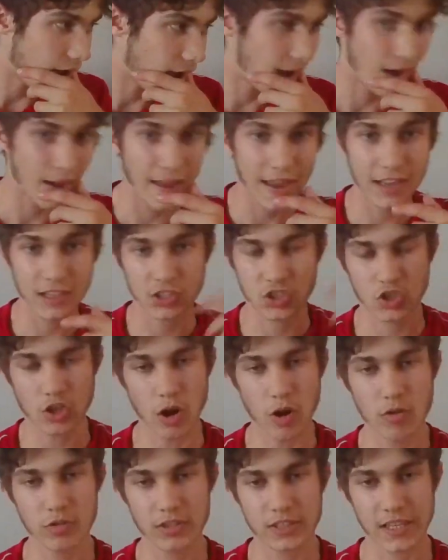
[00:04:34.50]
Uh, it
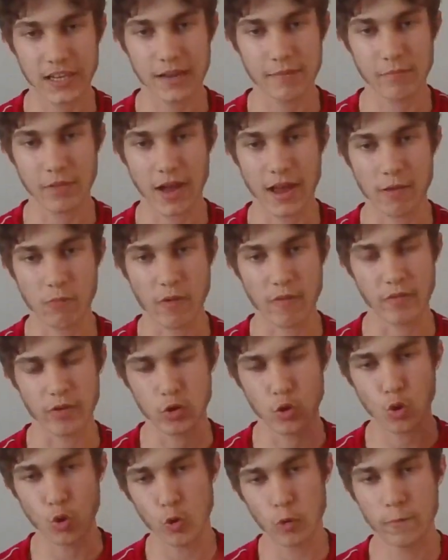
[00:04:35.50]
shows him like with an
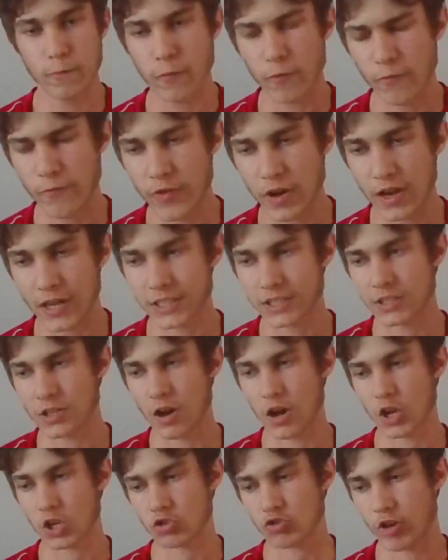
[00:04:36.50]
awful first
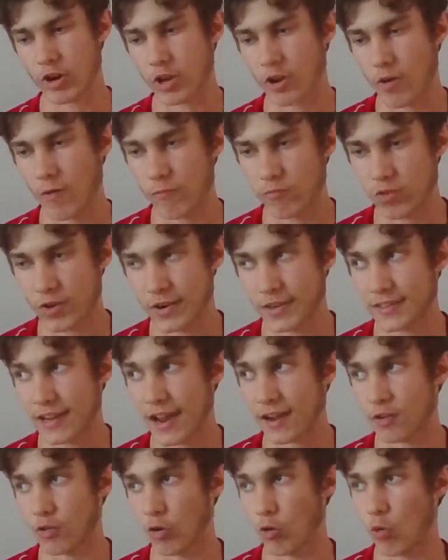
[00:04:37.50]
touch trying to go in for a
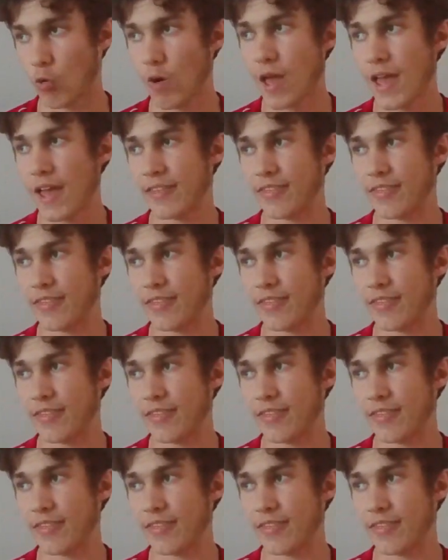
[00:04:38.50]
tackle.